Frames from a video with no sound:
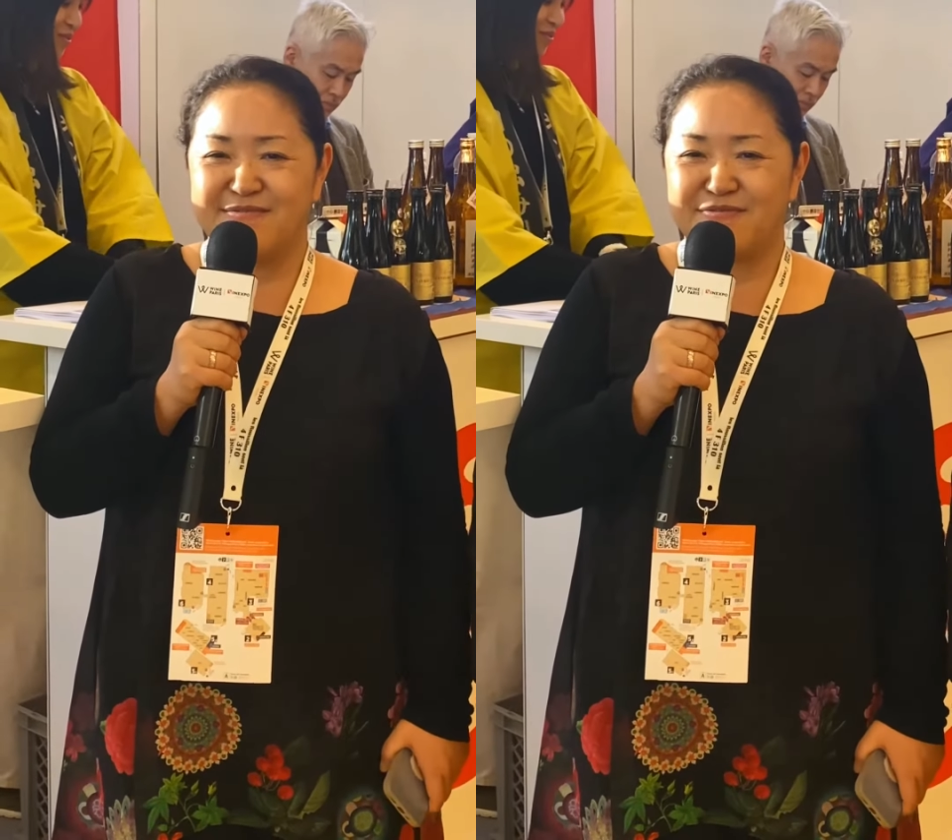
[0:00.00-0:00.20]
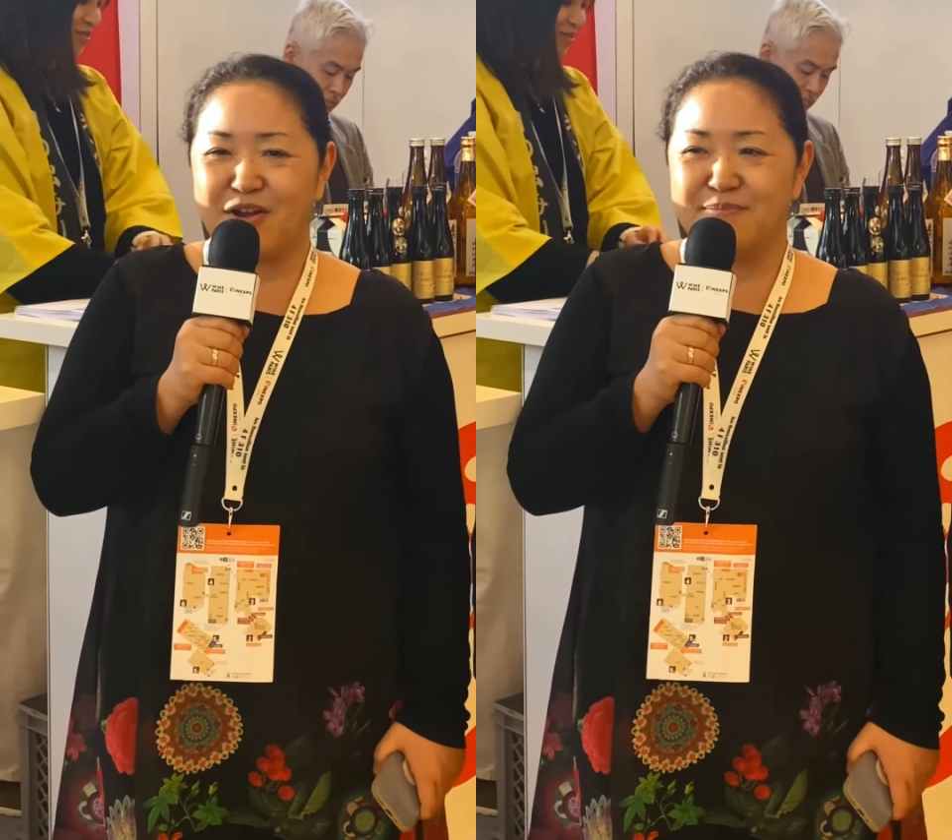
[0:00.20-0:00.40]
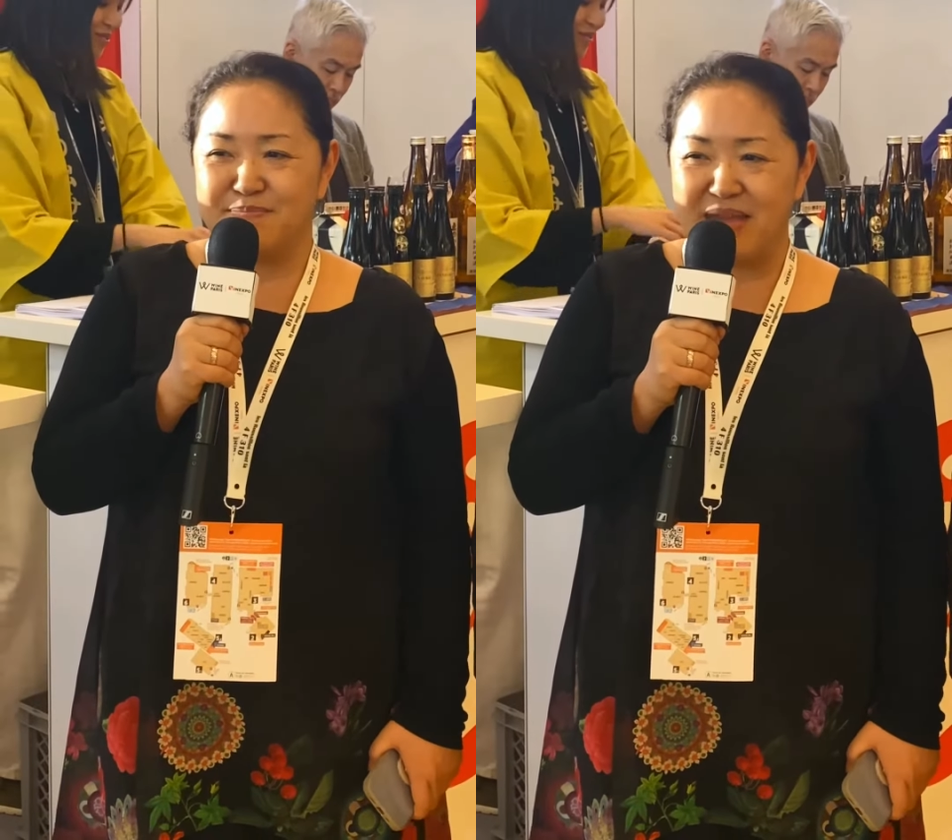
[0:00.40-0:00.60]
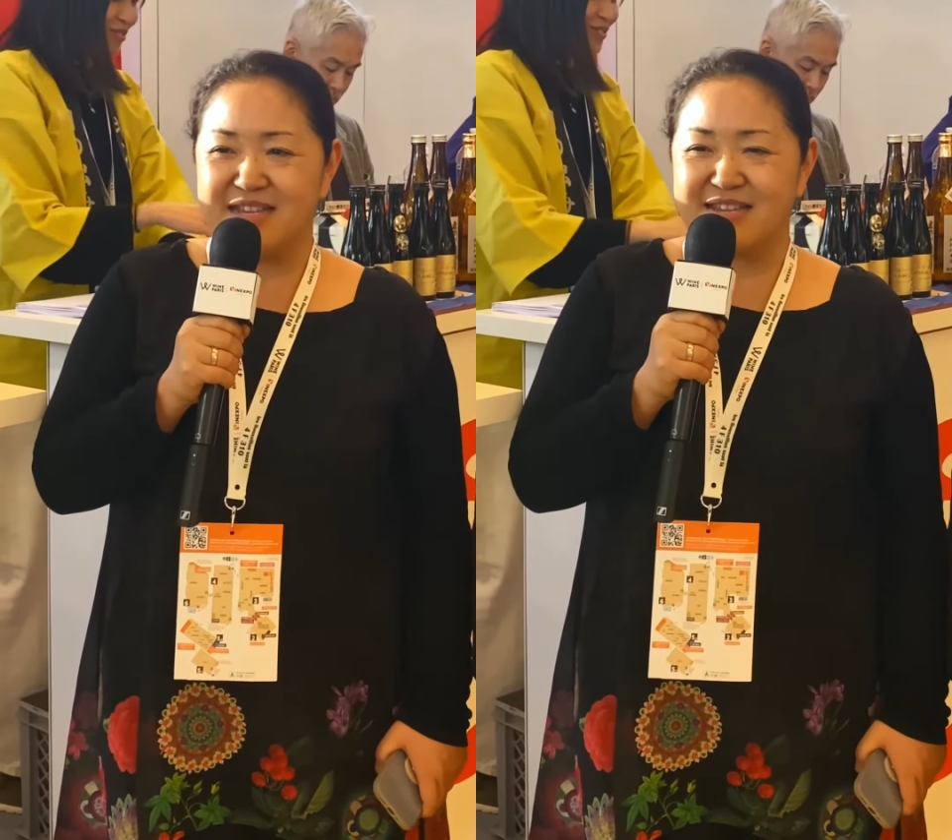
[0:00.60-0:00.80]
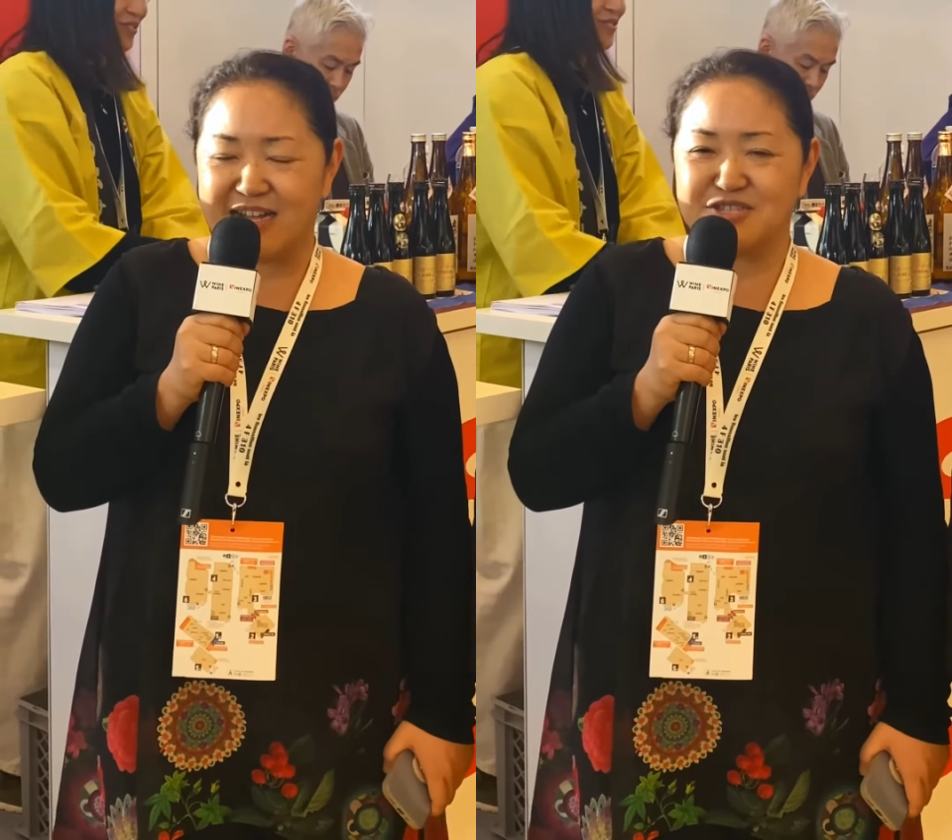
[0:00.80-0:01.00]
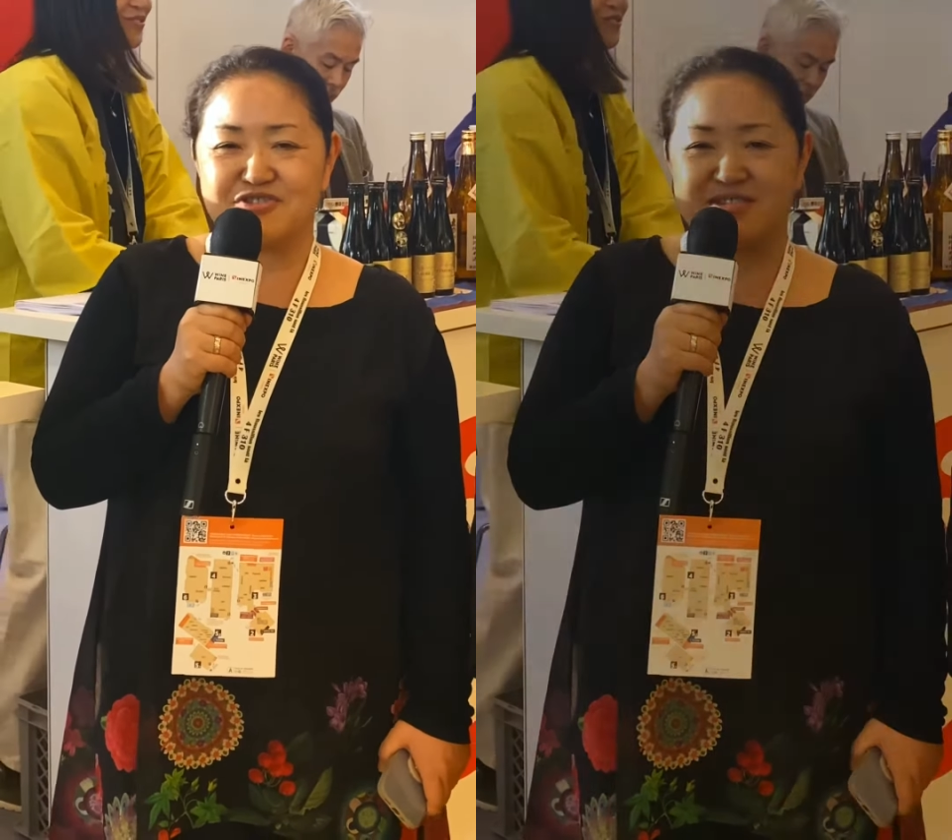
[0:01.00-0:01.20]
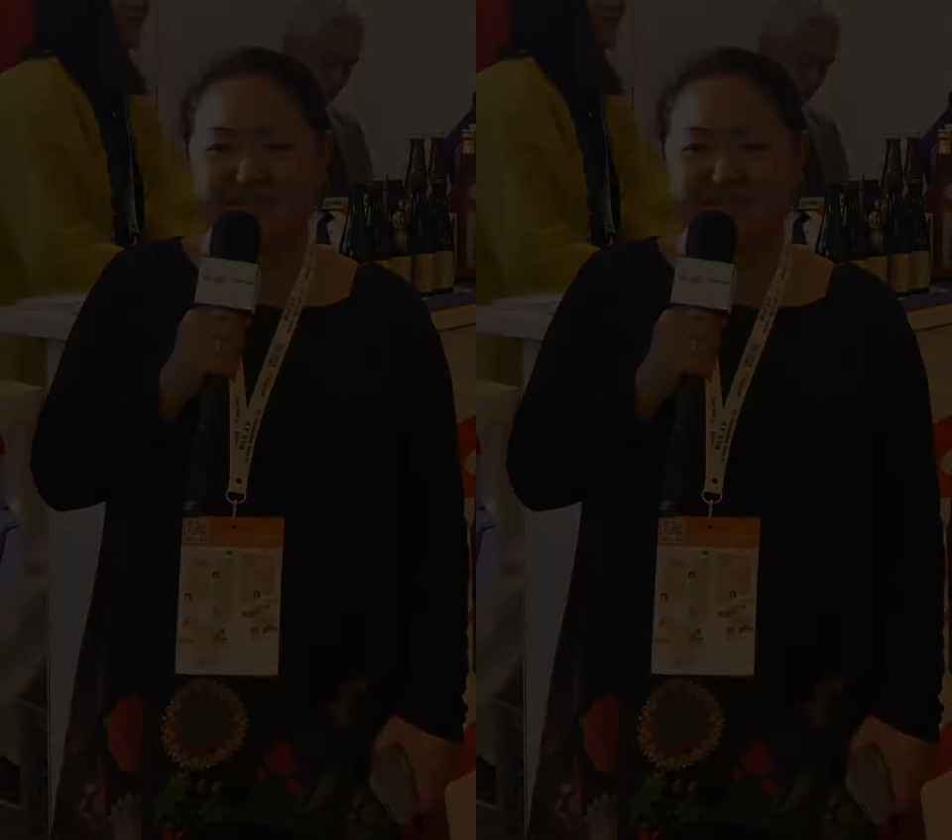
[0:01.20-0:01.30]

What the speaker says: from many countries.